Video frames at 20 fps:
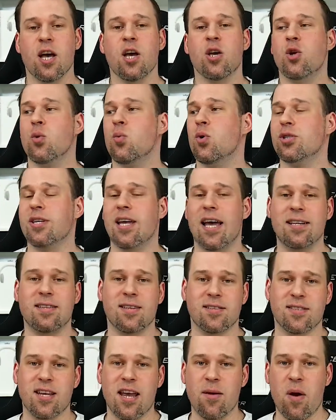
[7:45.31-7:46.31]
you would get the
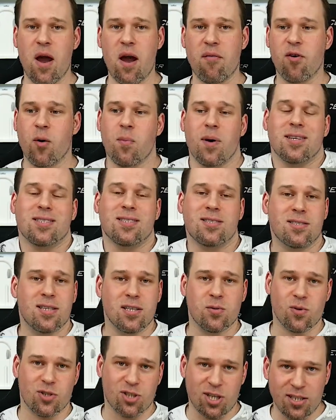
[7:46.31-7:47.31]
same airflow, but this
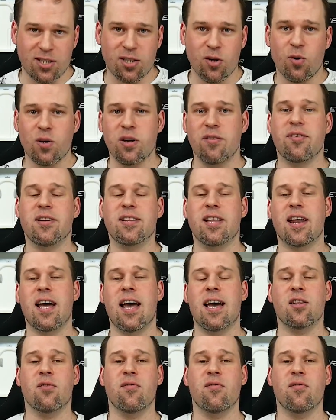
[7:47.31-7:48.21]
was just the only thing that I had